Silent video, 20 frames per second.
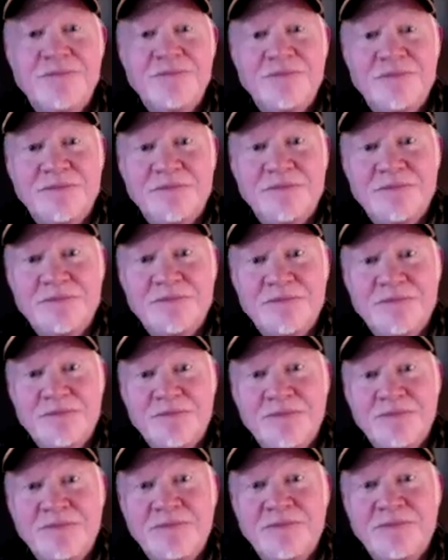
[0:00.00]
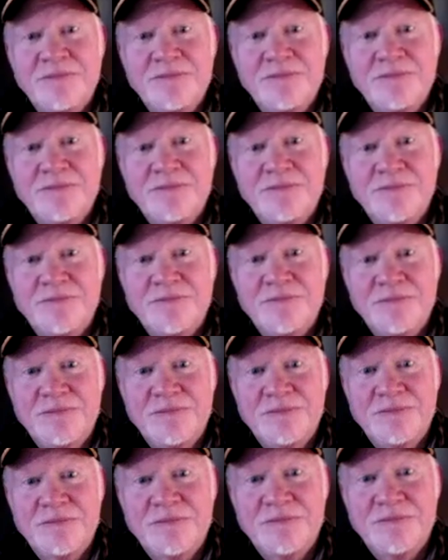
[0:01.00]

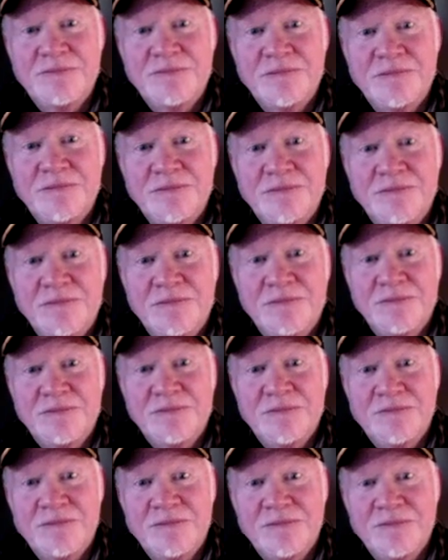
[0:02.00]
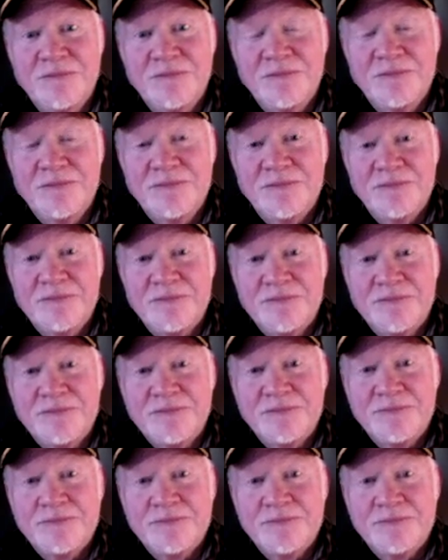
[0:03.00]
(silent)